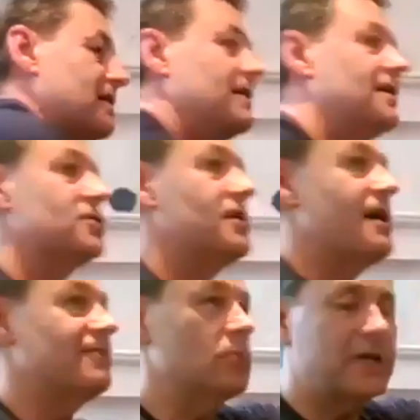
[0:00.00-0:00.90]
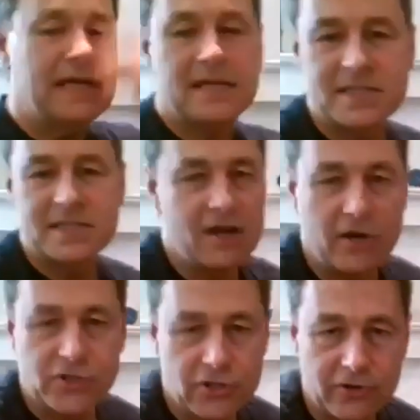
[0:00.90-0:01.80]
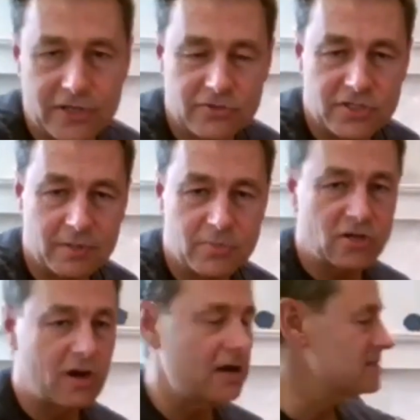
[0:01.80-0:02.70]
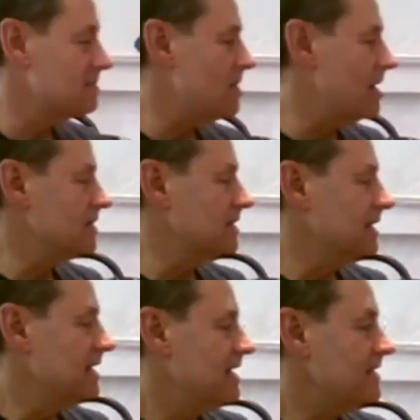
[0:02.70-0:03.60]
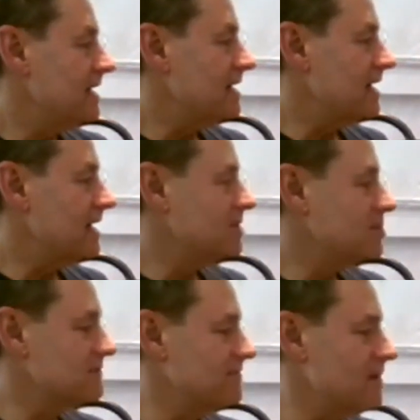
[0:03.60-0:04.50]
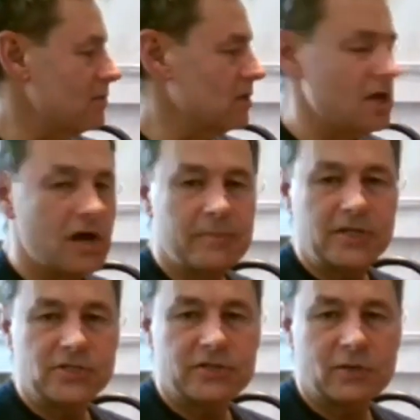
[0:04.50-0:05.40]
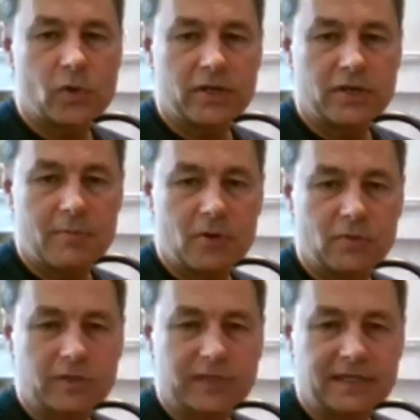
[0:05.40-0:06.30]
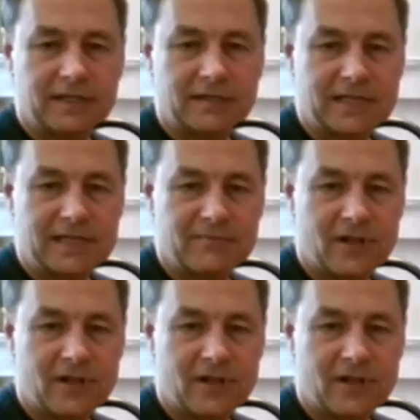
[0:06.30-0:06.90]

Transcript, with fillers: So now if I'm looking at say Arcturus or some star or some object, then I can just follow along by turning one knob only. right.